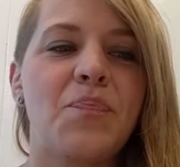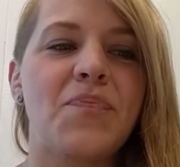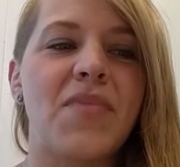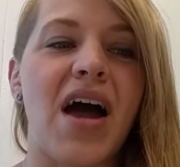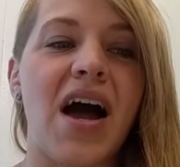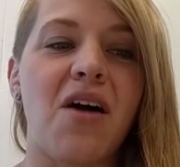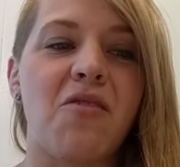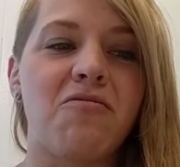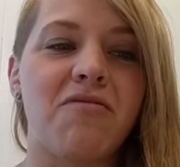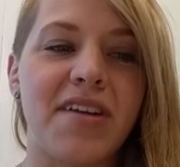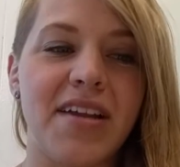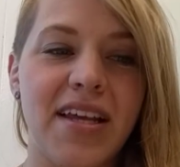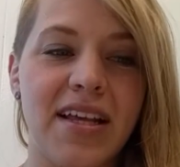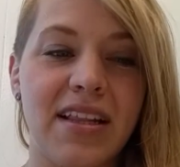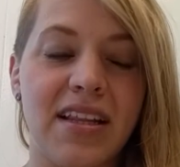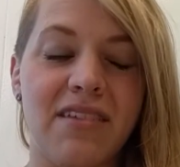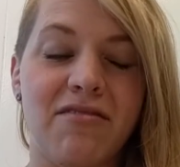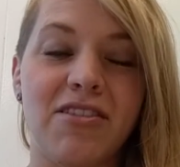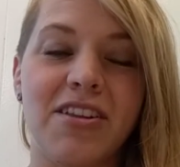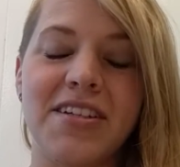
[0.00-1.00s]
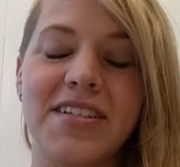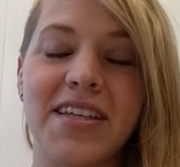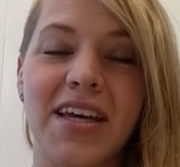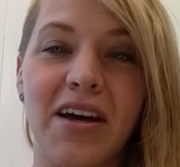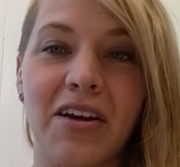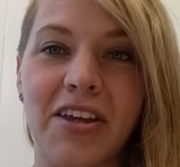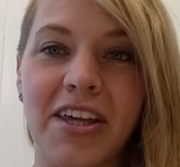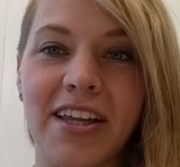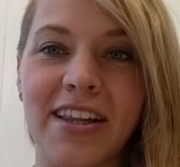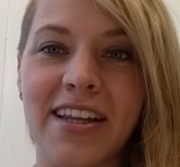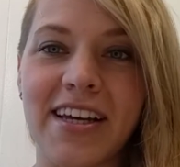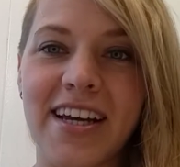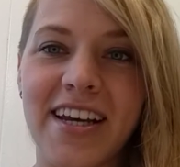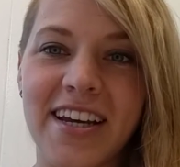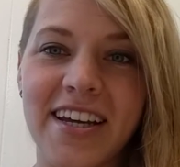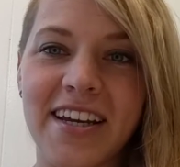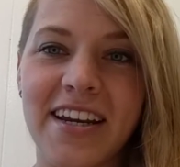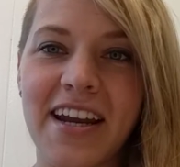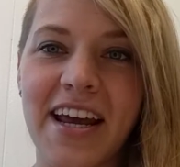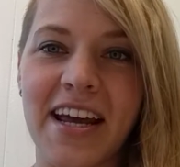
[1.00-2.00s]
how reading level is
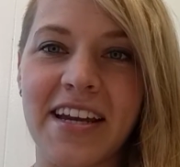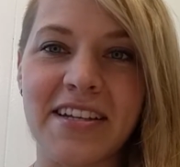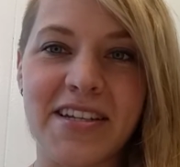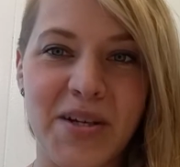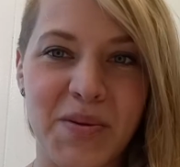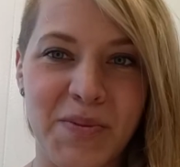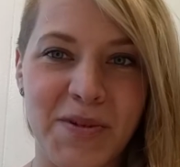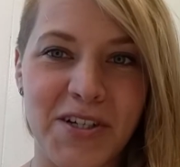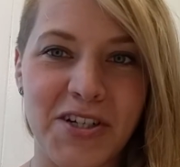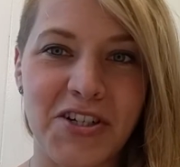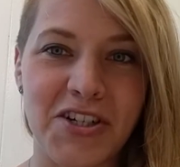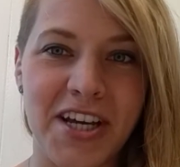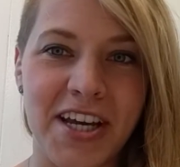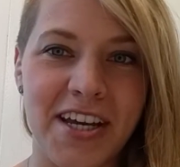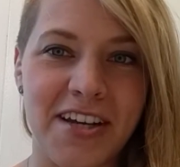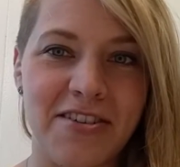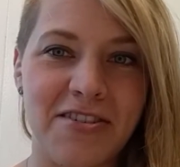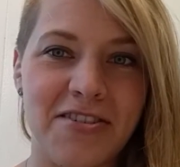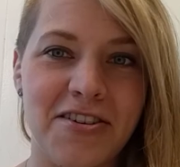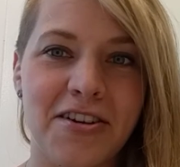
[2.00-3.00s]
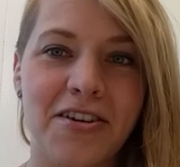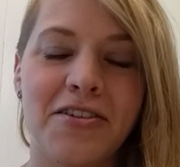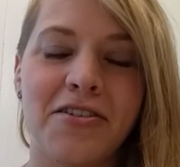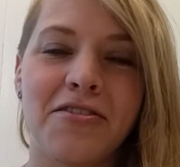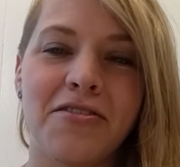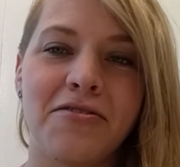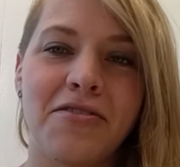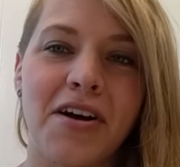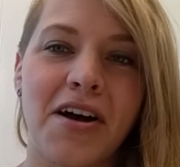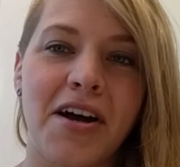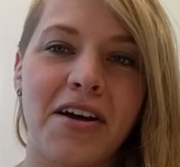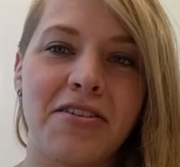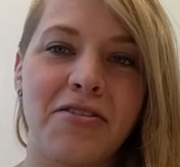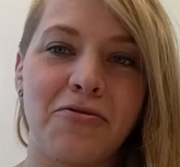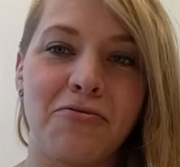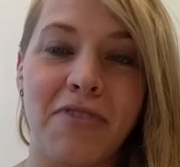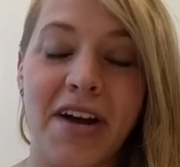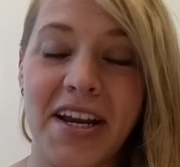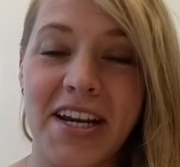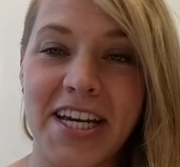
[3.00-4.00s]
calculated, and tips to change your
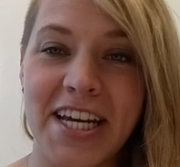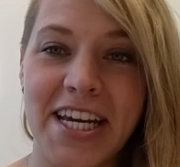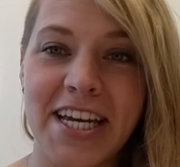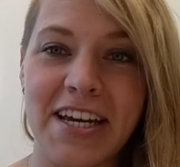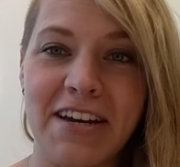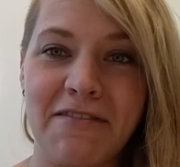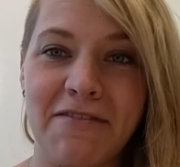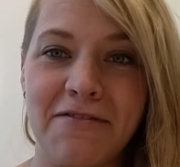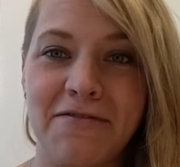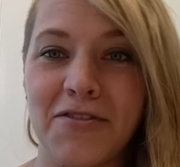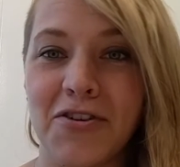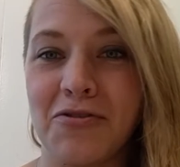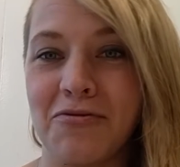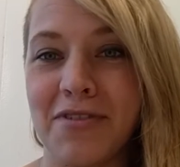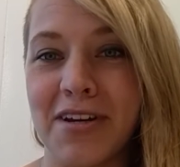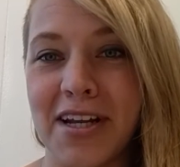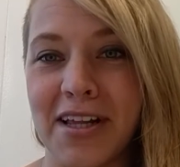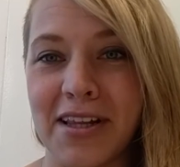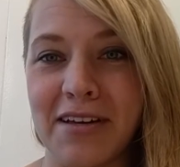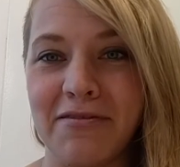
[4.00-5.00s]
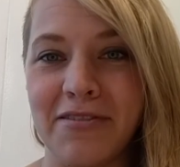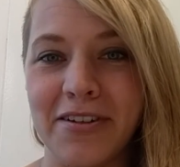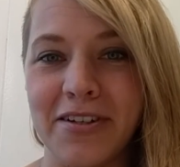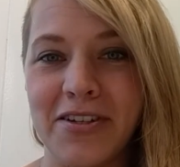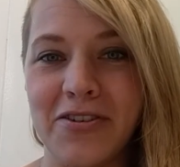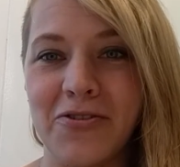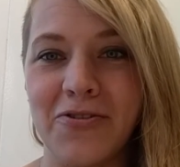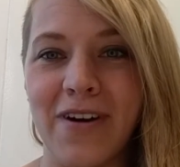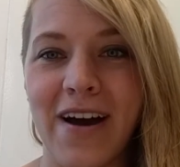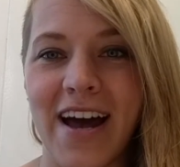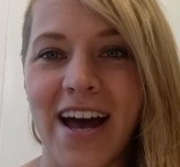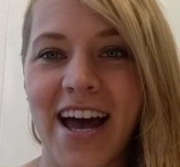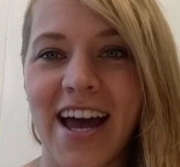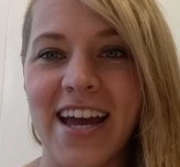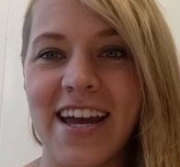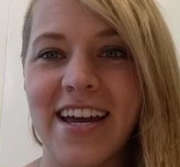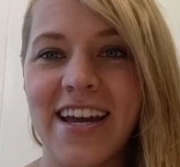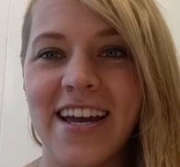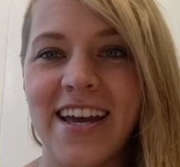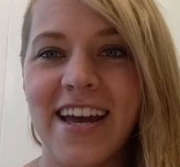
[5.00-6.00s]
writing if your reading level is too
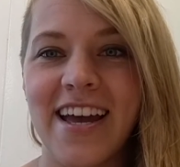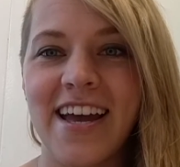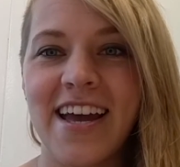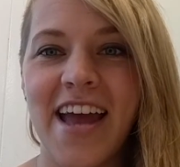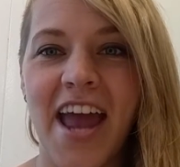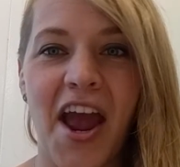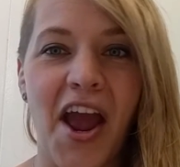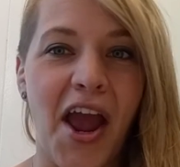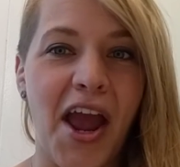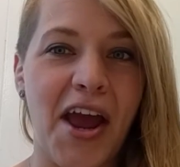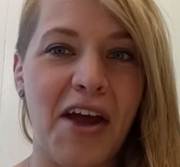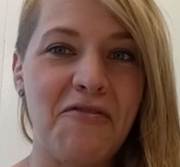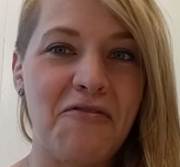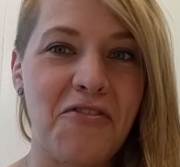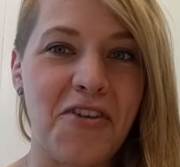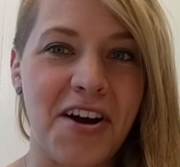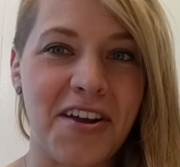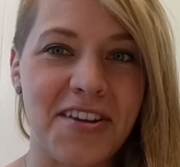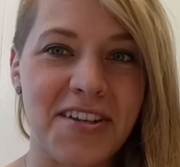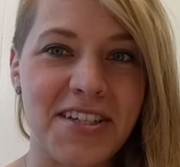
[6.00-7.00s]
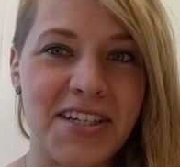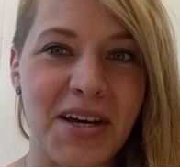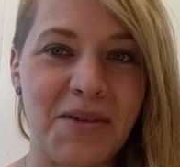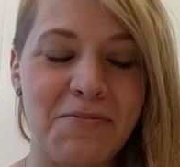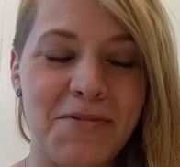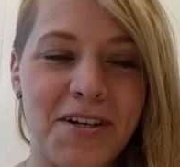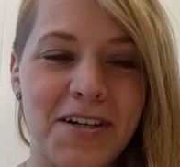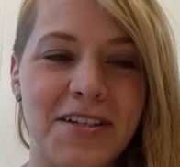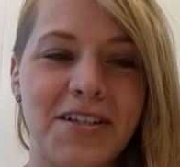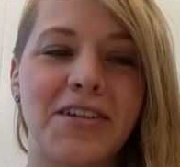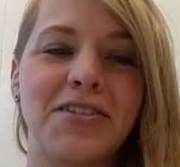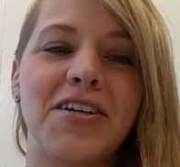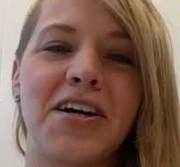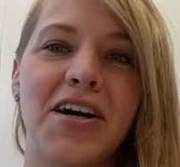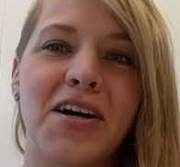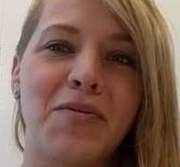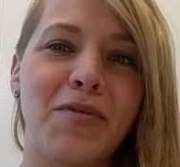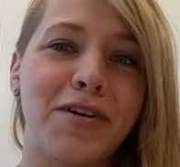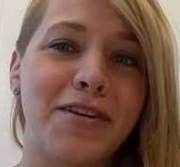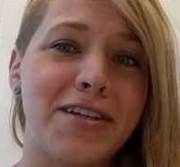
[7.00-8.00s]
high. And for all the skeptics, I'll
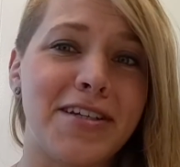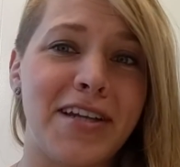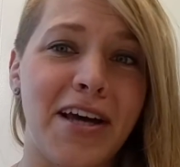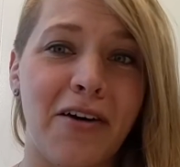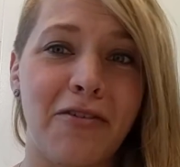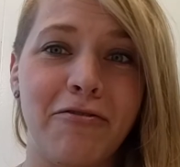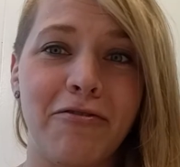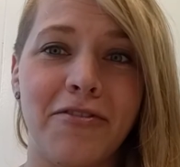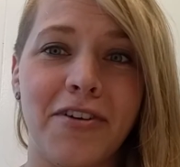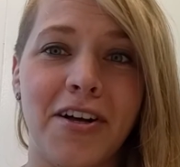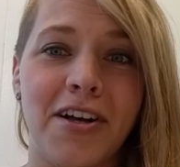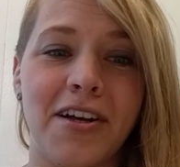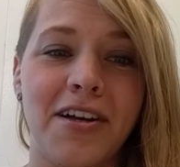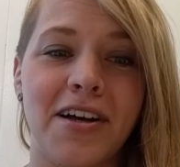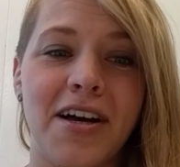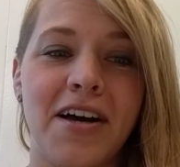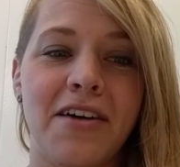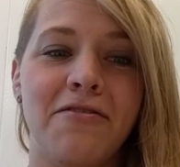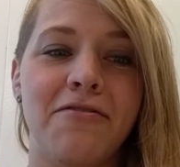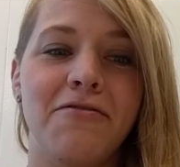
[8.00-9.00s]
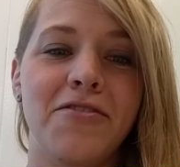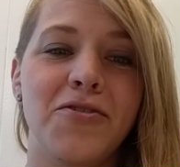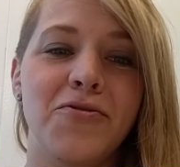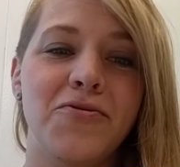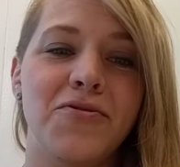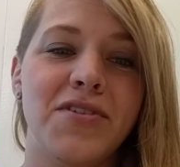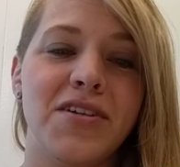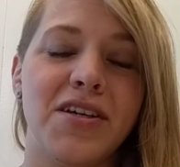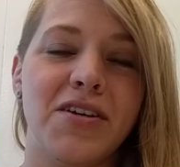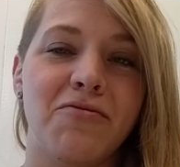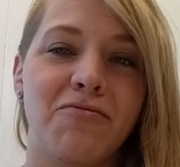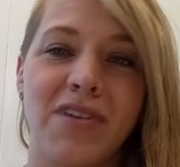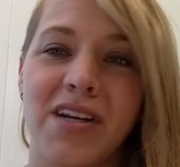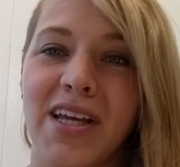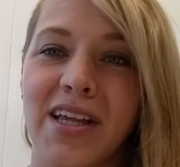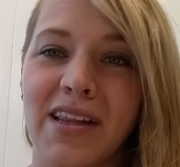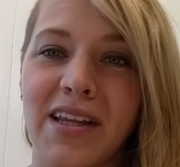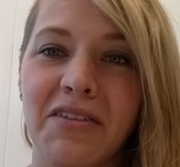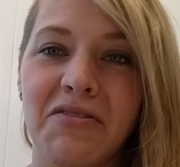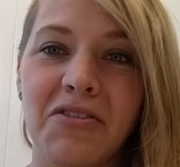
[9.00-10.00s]
talk about the downfall of using
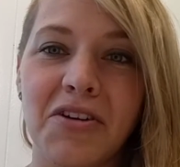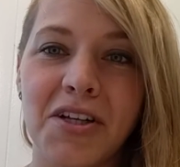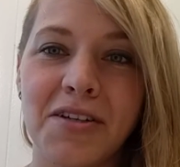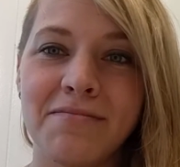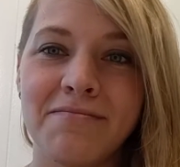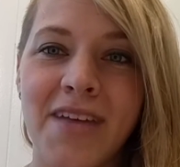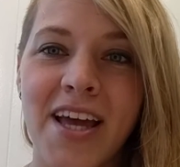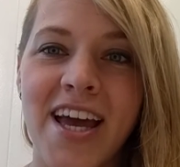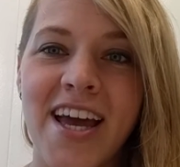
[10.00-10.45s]
reading level,